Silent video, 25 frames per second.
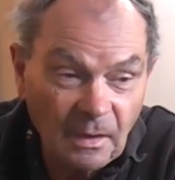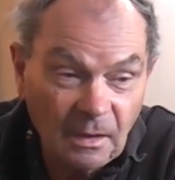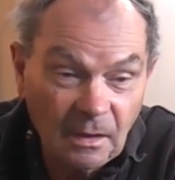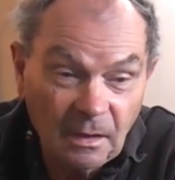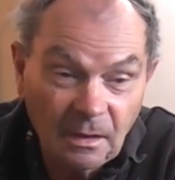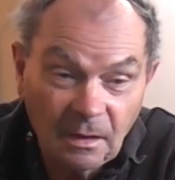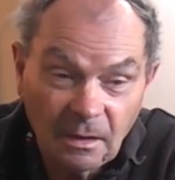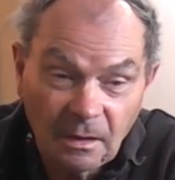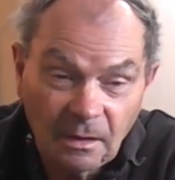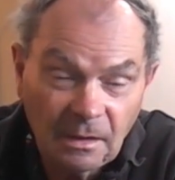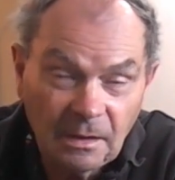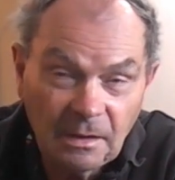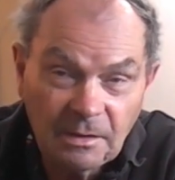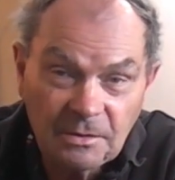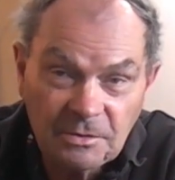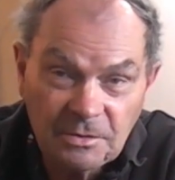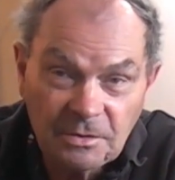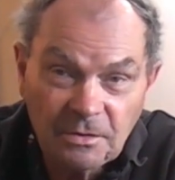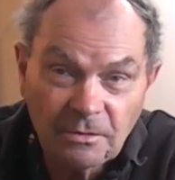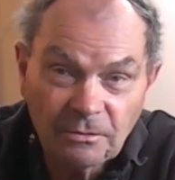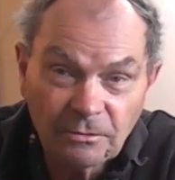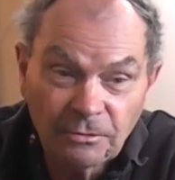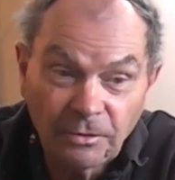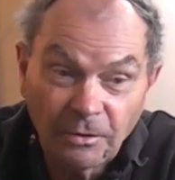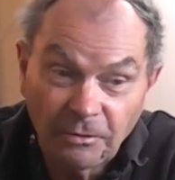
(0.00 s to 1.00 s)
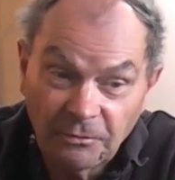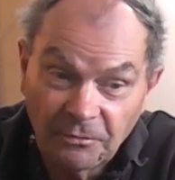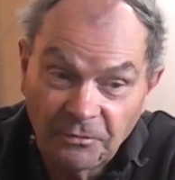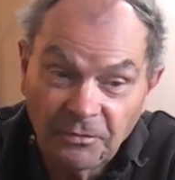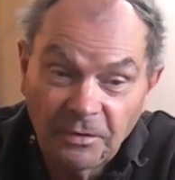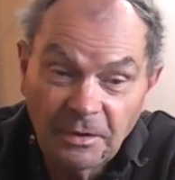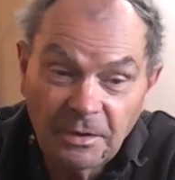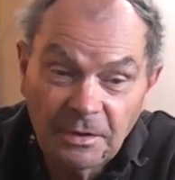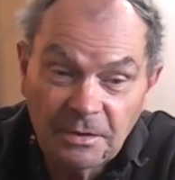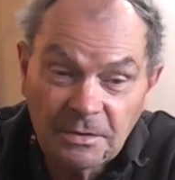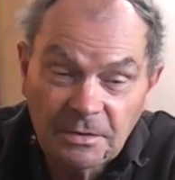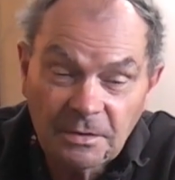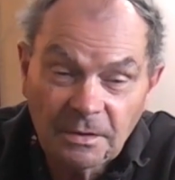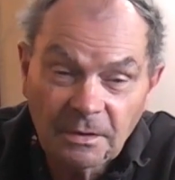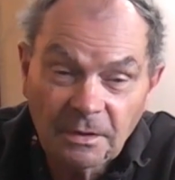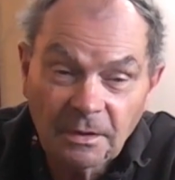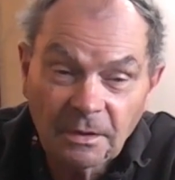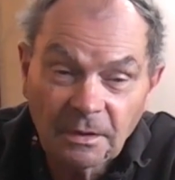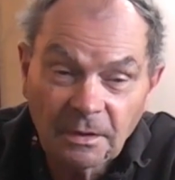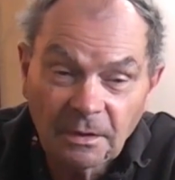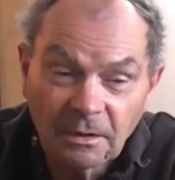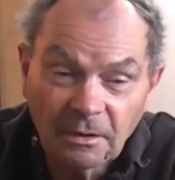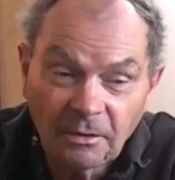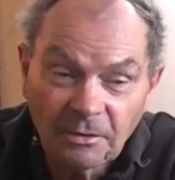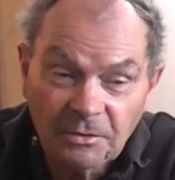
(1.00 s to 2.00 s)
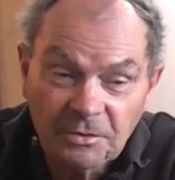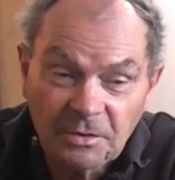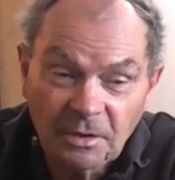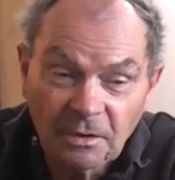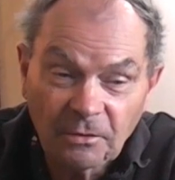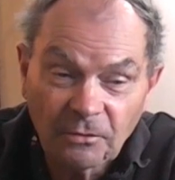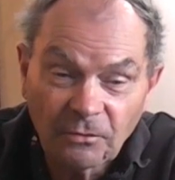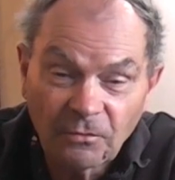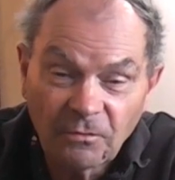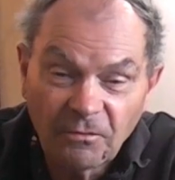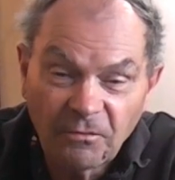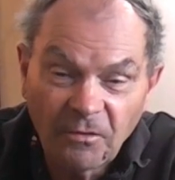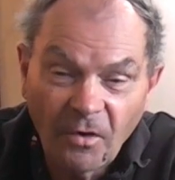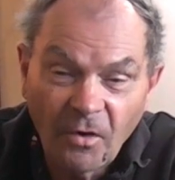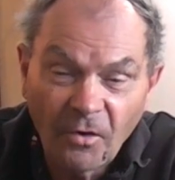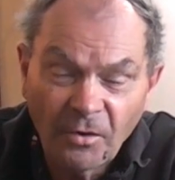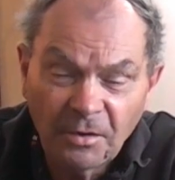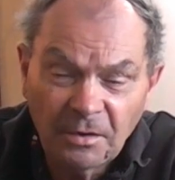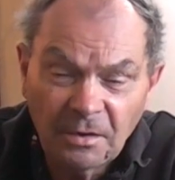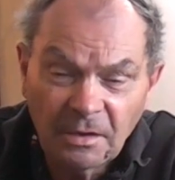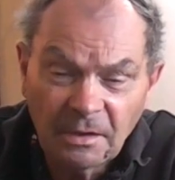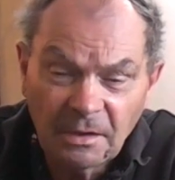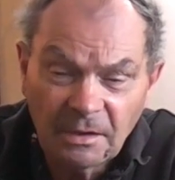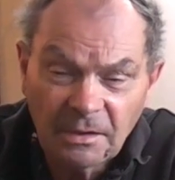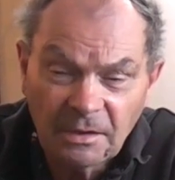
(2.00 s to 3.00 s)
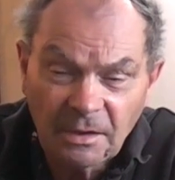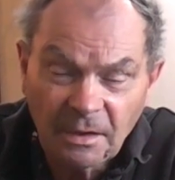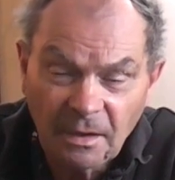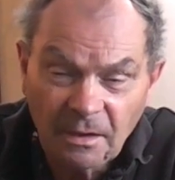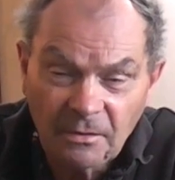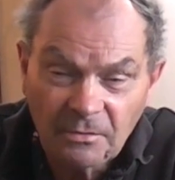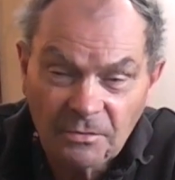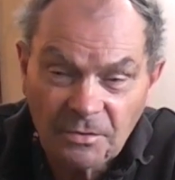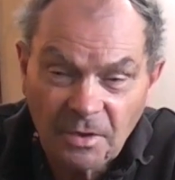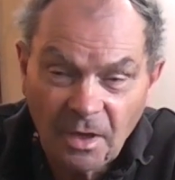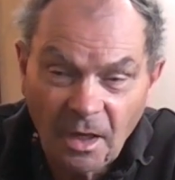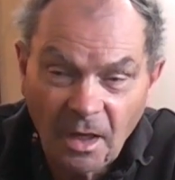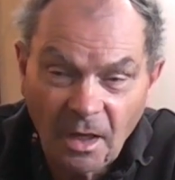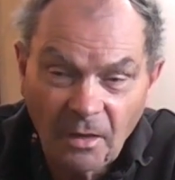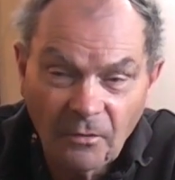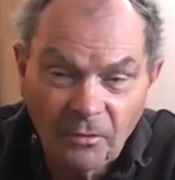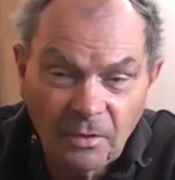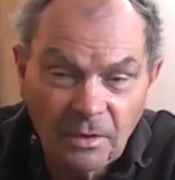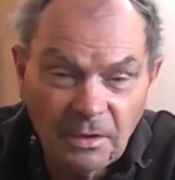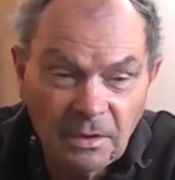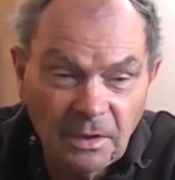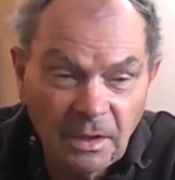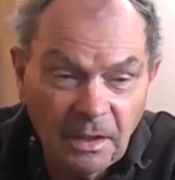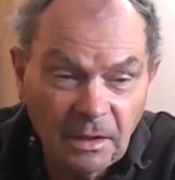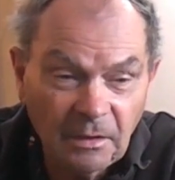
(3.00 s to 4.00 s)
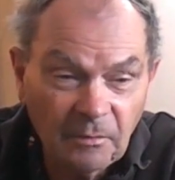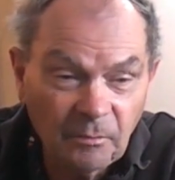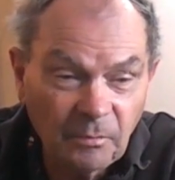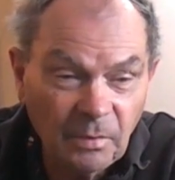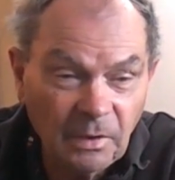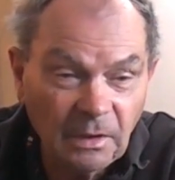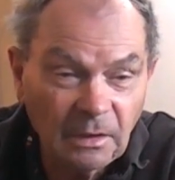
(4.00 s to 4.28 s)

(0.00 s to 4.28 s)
Uh, it's still not finished, uh, lots of little fine details to go in yet.